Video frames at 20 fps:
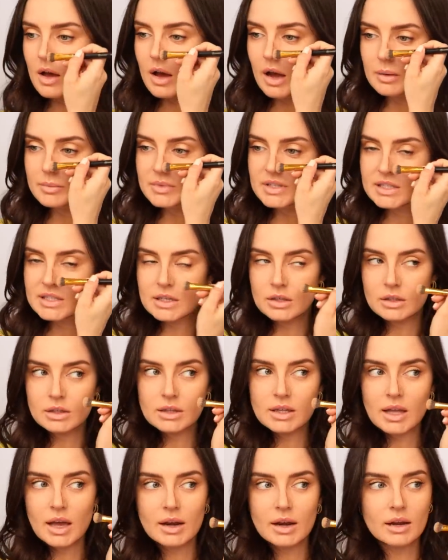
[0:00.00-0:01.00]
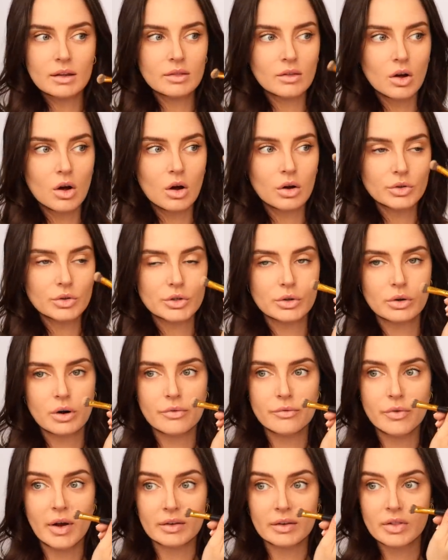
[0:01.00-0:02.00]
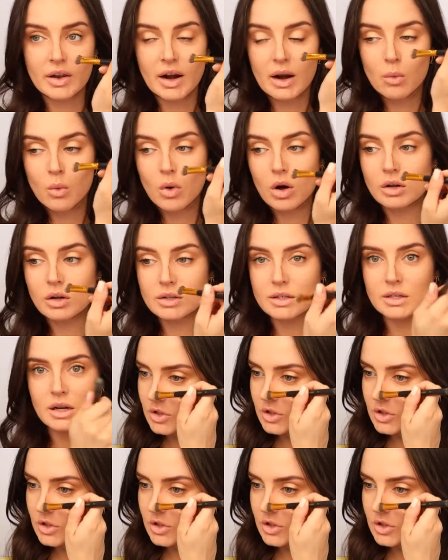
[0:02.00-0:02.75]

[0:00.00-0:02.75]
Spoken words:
I'm still getting the contour effect that I want.